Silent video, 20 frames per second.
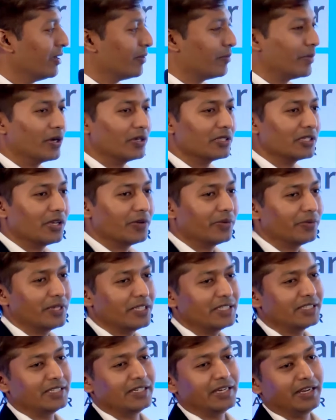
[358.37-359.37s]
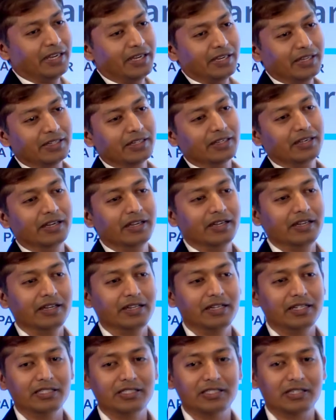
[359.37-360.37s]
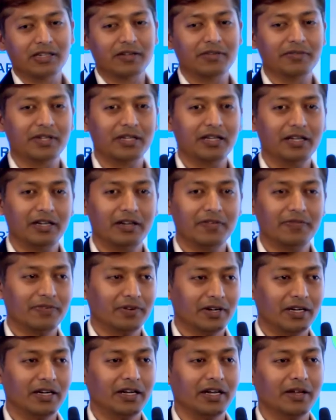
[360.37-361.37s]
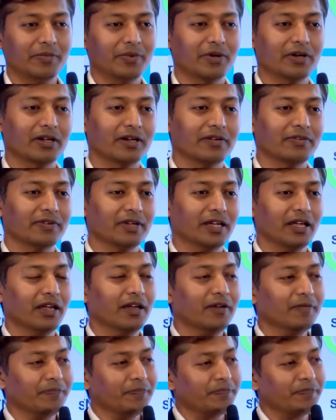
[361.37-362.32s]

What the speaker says: Because every state in the country is a very different demography.